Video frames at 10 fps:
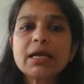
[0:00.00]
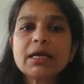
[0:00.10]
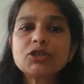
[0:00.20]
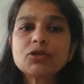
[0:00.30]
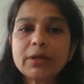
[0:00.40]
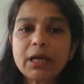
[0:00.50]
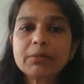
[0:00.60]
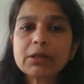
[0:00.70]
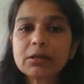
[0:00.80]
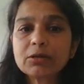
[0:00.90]
to
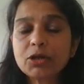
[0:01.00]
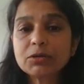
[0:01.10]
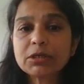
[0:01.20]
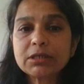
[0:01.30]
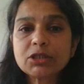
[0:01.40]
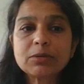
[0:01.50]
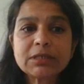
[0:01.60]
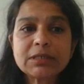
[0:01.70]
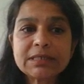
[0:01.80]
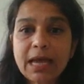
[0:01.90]
enable users to
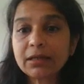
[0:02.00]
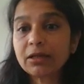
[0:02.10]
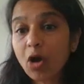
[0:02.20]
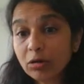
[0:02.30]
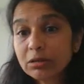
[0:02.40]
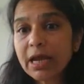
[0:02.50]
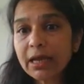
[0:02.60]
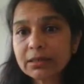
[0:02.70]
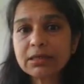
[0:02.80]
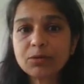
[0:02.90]
understand the
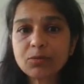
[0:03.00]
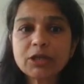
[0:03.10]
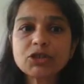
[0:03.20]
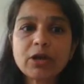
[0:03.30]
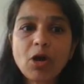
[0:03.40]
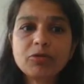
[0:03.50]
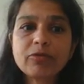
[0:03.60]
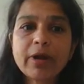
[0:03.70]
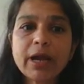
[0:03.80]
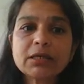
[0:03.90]
context in which they
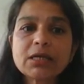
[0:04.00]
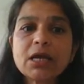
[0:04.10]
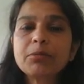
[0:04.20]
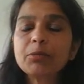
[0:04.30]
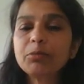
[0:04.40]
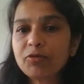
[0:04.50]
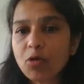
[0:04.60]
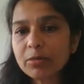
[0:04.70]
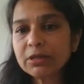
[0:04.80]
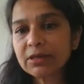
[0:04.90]
operate, but
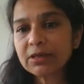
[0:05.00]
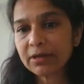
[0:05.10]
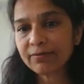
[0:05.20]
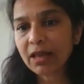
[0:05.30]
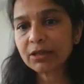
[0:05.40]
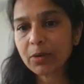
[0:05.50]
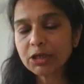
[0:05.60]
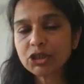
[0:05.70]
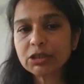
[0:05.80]
performance and evaluation